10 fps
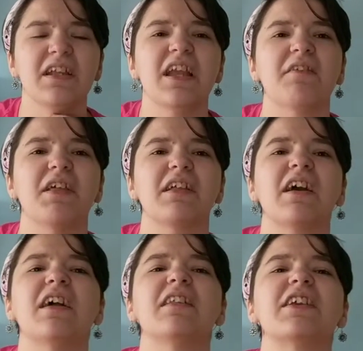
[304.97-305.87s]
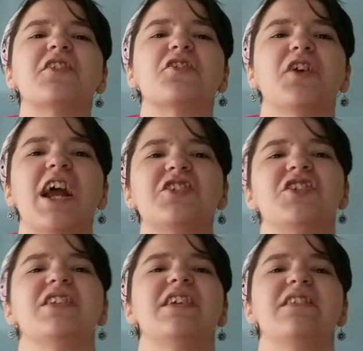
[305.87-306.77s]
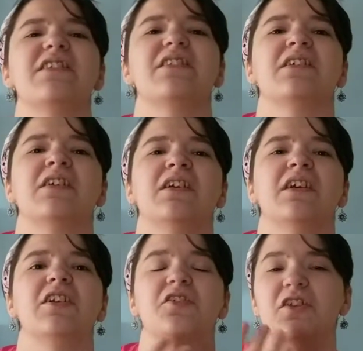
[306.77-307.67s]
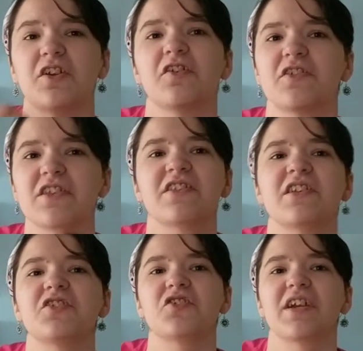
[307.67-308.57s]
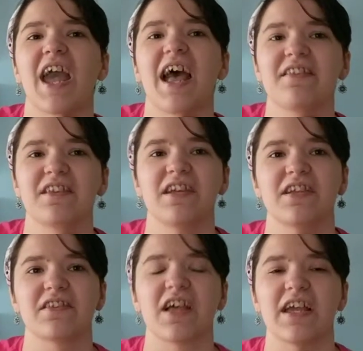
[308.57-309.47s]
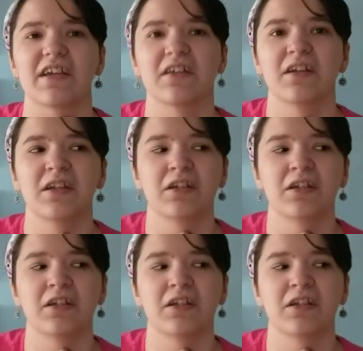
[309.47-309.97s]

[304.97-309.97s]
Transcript: and you have that kind of like scratchiness, and you are you know because the citric acid is like,